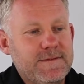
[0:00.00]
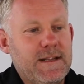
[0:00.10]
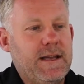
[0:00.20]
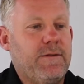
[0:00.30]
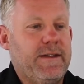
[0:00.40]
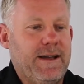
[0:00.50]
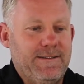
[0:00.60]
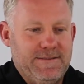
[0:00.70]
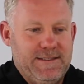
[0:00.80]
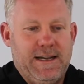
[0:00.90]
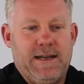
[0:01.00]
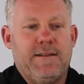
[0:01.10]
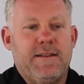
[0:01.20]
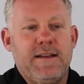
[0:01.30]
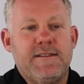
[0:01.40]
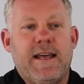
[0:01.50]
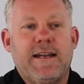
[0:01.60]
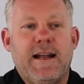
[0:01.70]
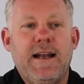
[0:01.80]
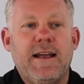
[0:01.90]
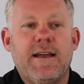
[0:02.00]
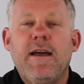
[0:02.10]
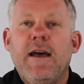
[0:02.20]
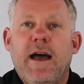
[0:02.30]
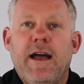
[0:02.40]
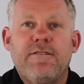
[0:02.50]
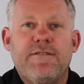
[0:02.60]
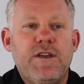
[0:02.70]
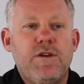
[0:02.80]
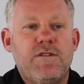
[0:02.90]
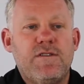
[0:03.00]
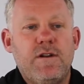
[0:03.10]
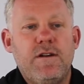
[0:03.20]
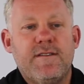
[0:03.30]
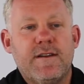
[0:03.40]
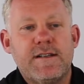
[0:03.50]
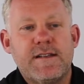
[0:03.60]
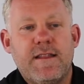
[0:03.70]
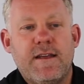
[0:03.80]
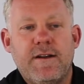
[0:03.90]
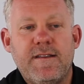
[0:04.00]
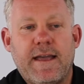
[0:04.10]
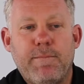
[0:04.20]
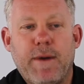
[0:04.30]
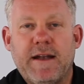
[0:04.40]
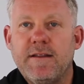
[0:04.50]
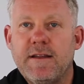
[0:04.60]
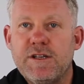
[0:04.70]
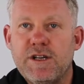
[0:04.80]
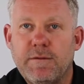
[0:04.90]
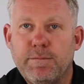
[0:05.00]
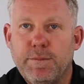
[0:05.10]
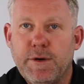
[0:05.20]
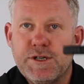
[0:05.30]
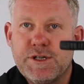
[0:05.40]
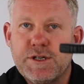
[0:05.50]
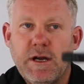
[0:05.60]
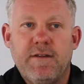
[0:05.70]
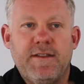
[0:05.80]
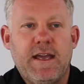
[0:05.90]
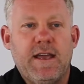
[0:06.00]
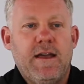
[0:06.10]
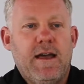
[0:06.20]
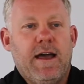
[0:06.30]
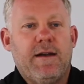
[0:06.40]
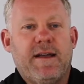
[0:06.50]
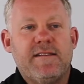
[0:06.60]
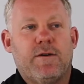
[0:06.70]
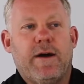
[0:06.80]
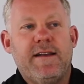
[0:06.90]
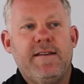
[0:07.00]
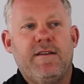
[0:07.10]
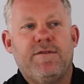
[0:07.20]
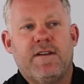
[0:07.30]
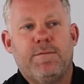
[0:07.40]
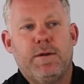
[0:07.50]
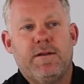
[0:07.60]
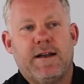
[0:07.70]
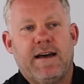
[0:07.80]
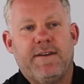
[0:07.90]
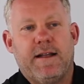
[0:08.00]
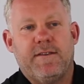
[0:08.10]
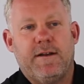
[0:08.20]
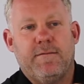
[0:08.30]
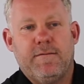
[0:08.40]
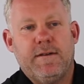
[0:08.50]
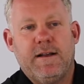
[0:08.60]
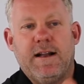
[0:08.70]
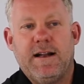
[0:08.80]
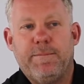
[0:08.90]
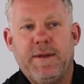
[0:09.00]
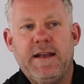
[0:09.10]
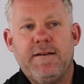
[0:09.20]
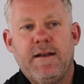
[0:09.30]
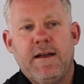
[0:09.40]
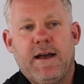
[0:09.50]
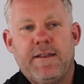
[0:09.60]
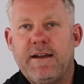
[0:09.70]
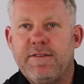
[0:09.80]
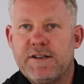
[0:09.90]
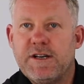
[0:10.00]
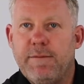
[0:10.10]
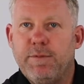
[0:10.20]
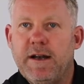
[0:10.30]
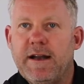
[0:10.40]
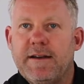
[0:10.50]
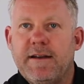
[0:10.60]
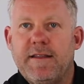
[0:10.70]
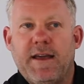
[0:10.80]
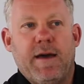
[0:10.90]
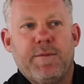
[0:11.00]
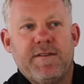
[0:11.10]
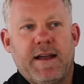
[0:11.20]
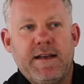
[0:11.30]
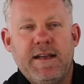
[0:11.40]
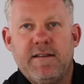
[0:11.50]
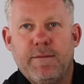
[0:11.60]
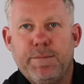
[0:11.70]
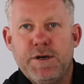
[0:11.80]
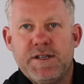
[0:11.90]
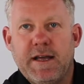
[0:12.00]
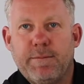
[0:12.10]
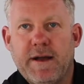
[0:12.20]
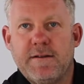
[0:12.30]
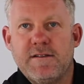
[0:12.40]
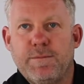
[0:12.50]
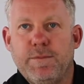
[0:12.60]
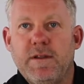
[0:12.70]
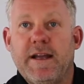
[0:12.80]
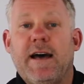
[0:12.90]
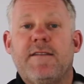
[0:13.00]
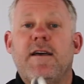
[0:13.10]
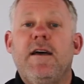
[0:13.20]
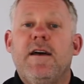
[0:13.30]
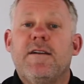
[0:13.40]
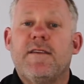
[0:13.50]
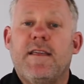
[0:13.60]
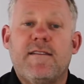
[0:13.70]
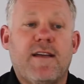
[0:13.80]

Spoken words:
There we go. There's that click. And for you to loosen it, there is a button that you can push over there, and it makes it quite easy for you to pull the knife out. So clip it in, and then if I try to pull it out, nothing happens. I need to push that button to pull that out. So that's a